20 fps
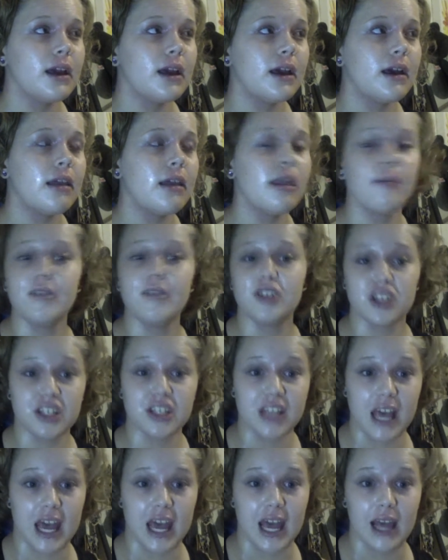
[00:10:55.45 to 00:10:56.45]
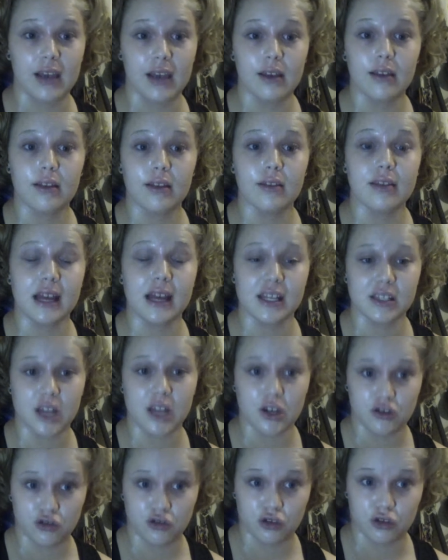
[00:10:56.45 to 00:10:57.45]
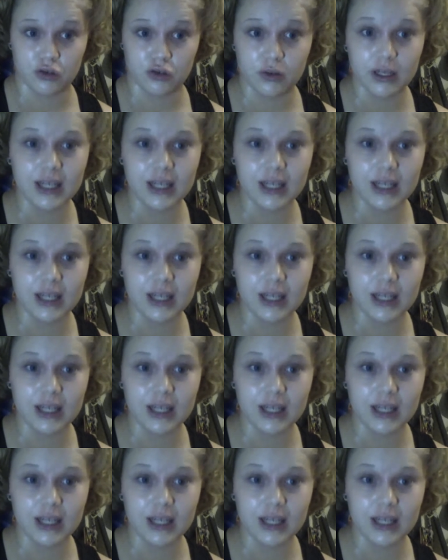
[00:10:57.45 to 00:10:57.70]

Let me just say, that's not true.